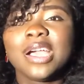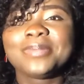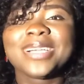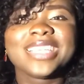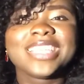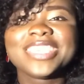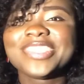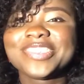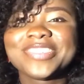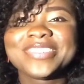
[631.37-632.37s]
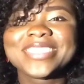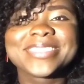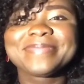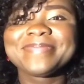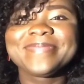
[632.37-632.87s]
but you know
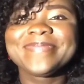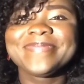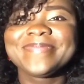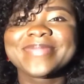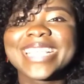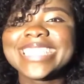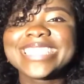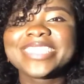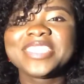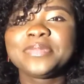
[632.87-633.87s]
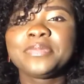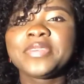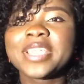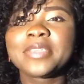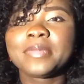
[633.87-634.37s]
that still didn't
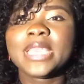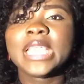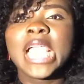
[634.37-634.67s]
break me.